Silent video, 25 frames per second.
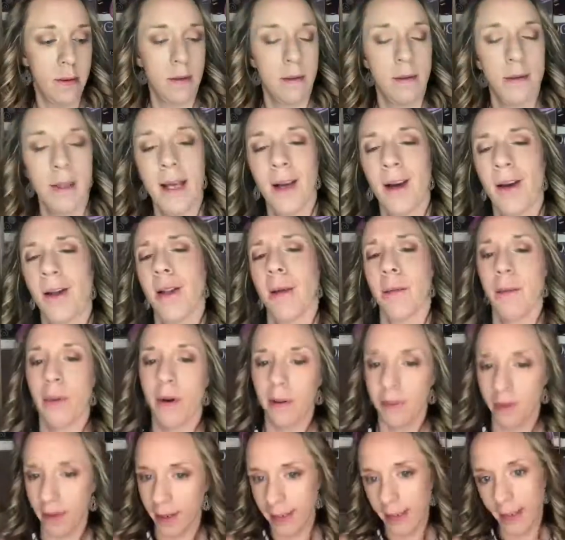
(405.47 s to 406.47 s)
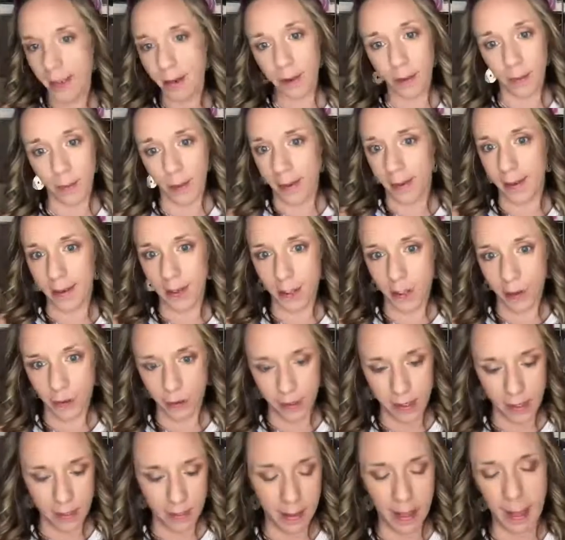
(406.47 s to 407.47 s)
They call it Perfect. I don't know why they just don't
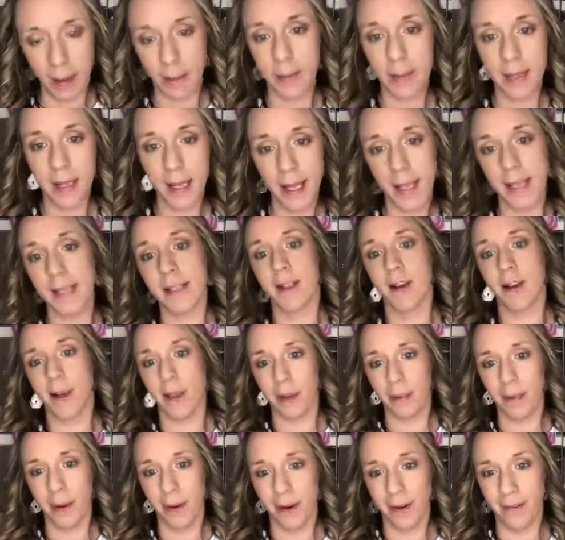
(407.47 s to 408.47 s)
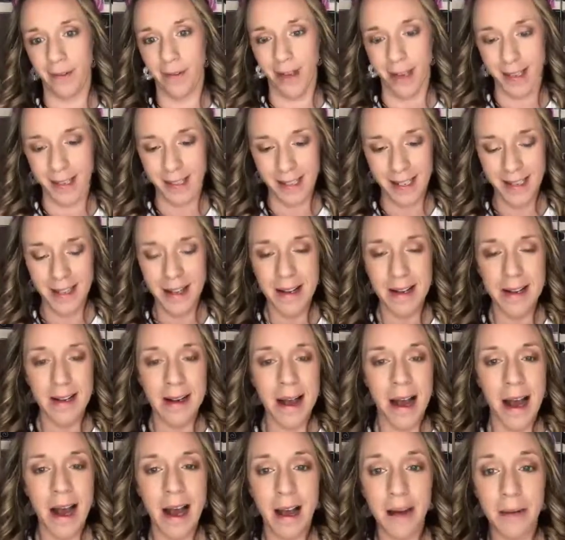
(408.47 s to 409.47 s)
say black, but they like to call it Perfect.
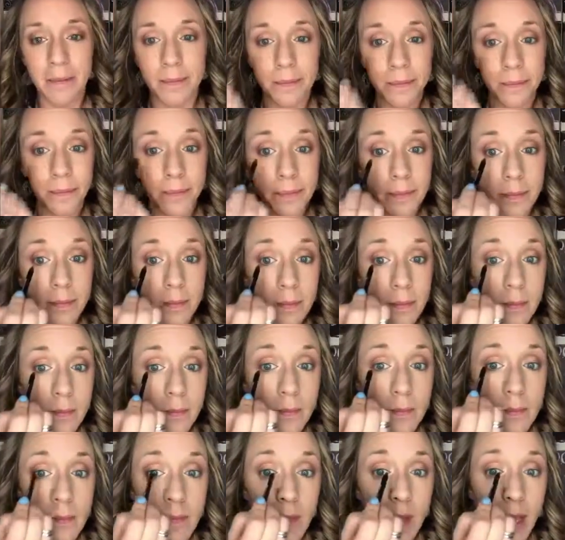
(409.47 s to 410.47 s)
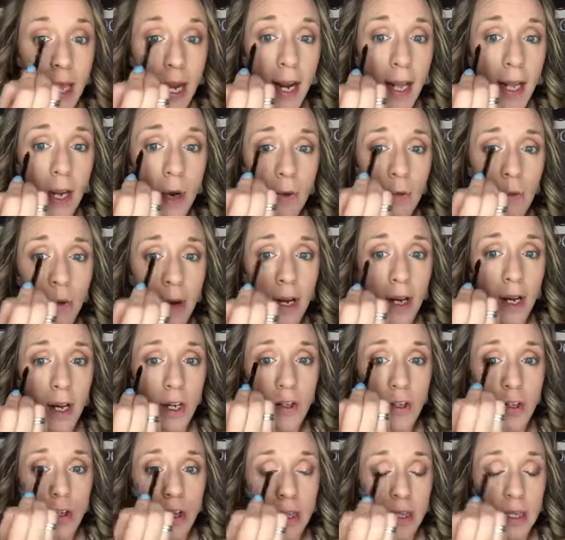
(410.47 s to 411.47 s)
And I go right
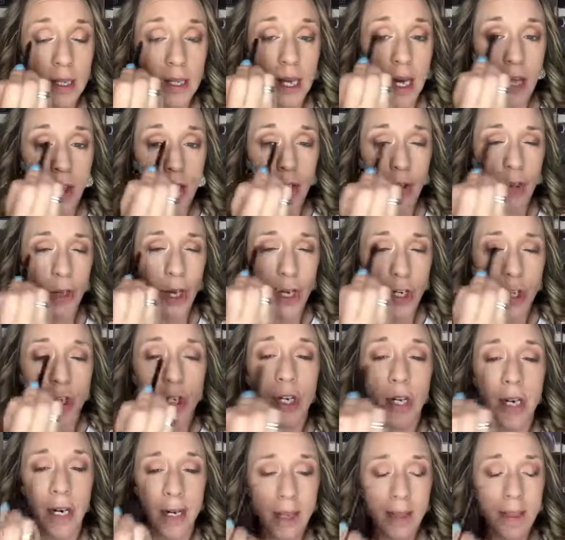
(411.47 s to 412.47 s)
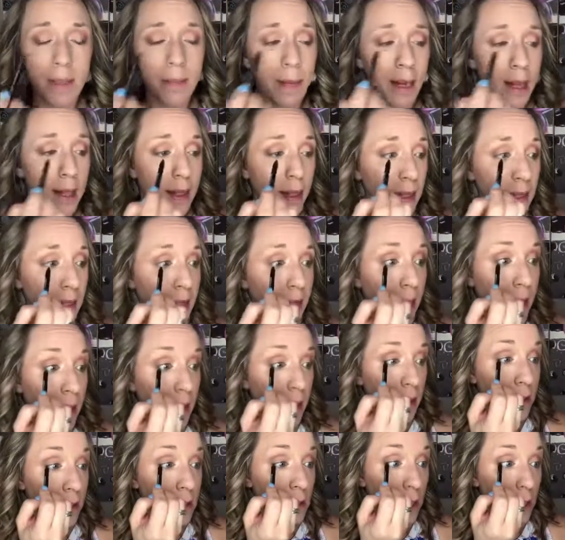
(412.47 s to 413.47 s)
underneath my lid
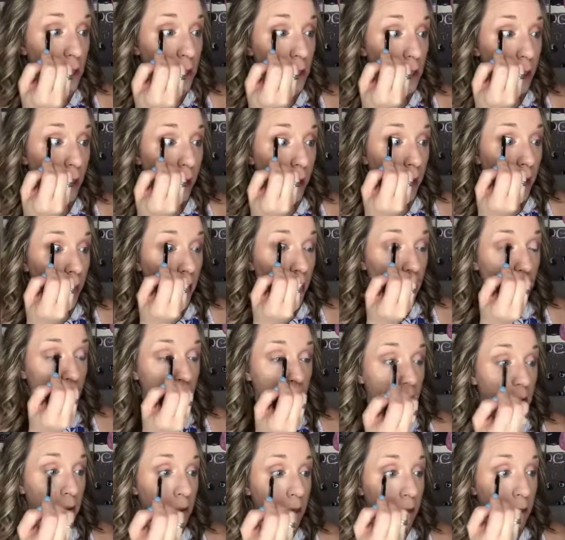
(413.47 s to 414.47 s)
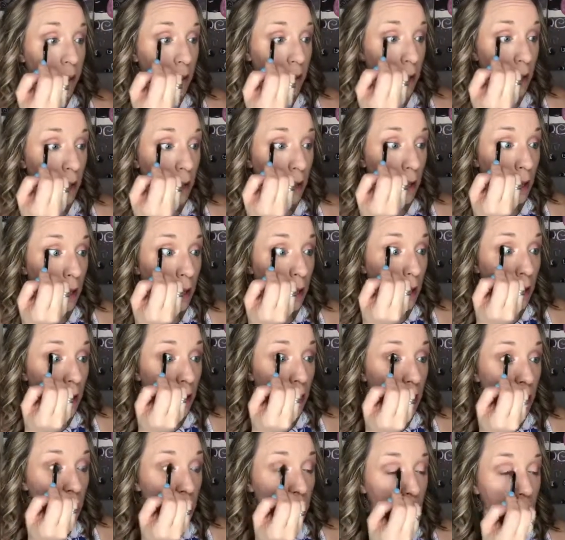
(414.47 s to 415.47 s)
line. It's called tight lining.
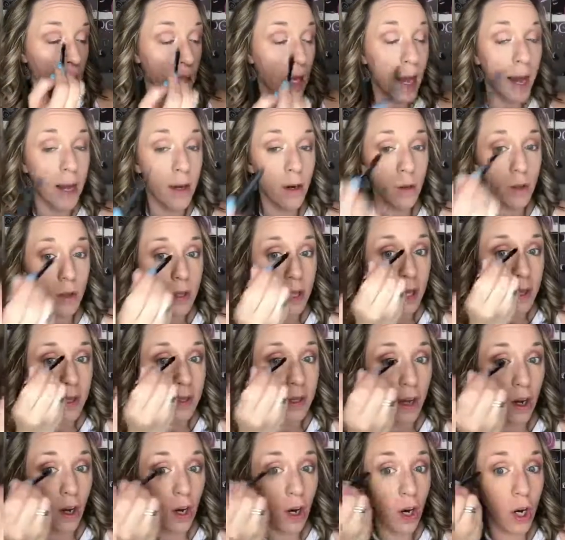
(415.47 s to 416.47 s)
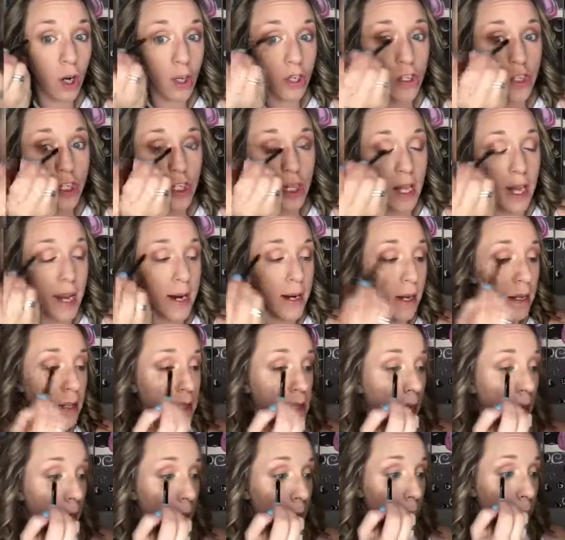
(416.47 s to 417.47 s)
I don't like that harsh line on
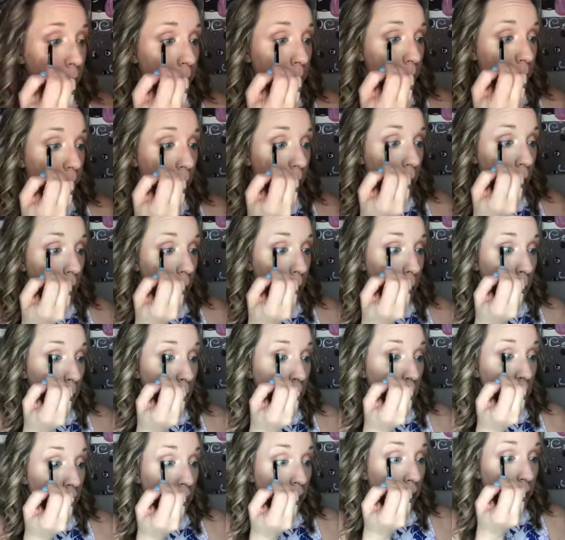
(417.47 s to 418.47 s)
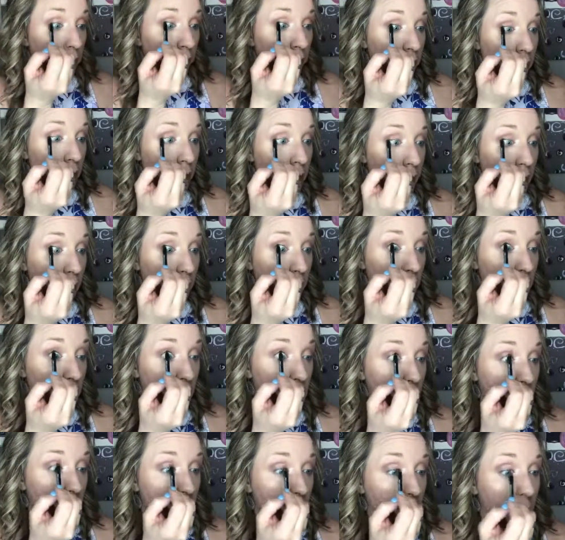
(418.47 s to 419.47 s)
top for every day.
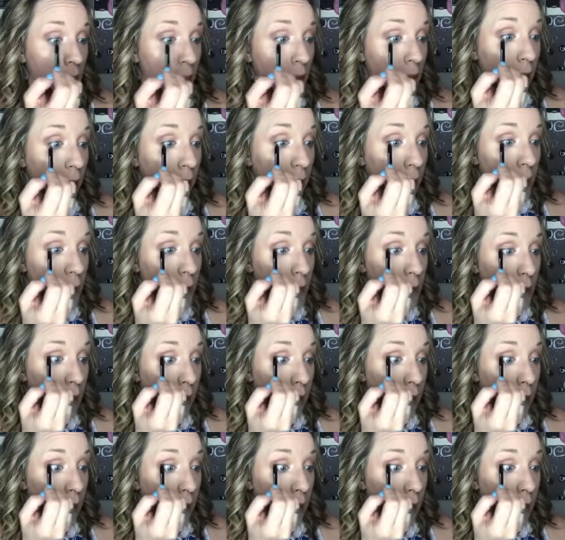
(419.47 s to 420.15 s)
I do it